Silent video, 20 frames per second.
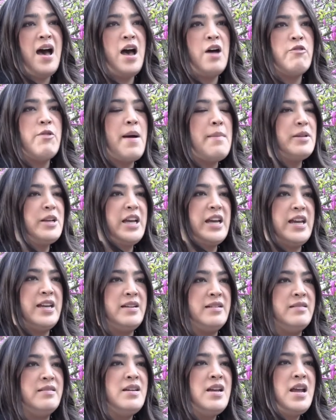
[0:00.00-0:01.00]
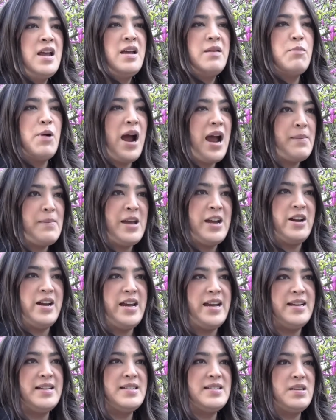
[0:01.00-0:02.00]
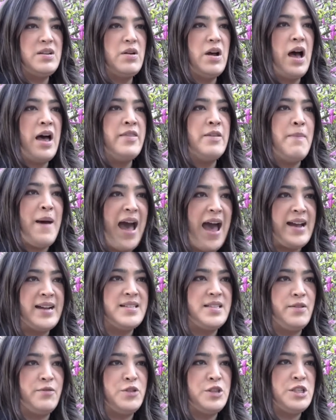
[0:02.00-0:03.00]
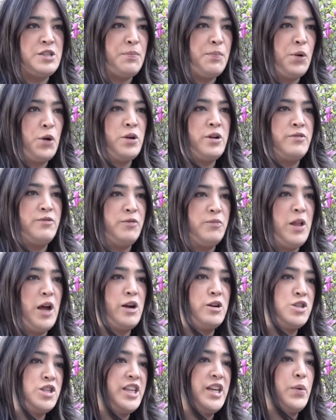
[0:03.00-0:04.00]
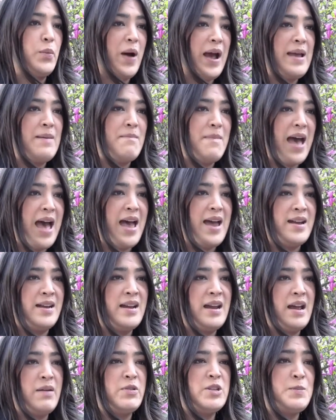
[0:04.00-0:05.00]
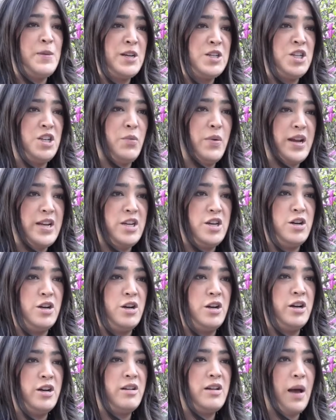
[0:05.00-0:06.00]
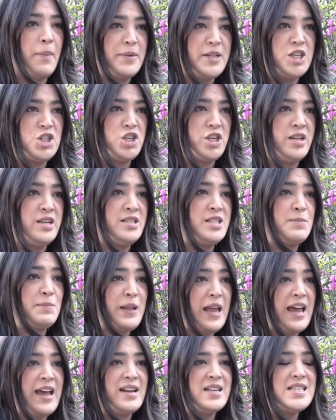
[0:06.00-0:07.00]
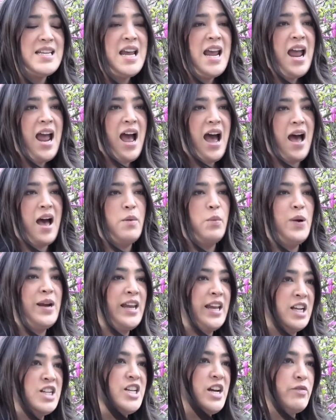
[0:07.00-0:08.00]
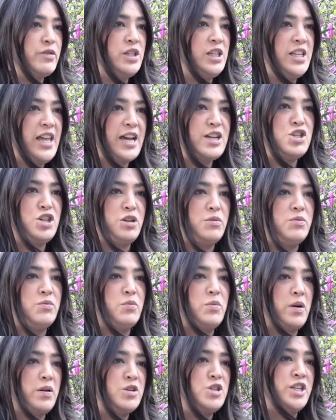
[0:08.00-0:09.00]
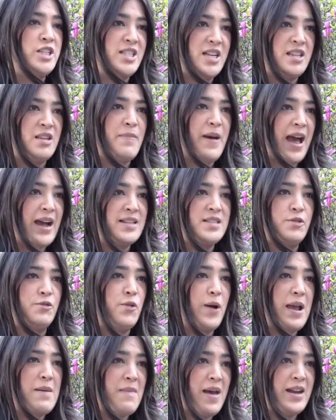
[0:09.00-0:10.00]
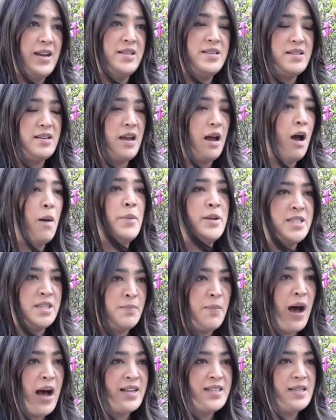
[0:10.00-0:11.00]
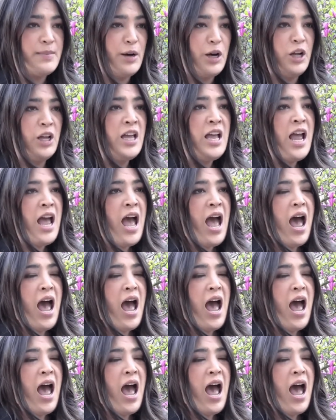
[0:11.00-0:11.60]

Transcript: Republican primaries on the backs of the support of largely white men, especially when your competition is split, winning a general election just on the backs of white men is almost impossible.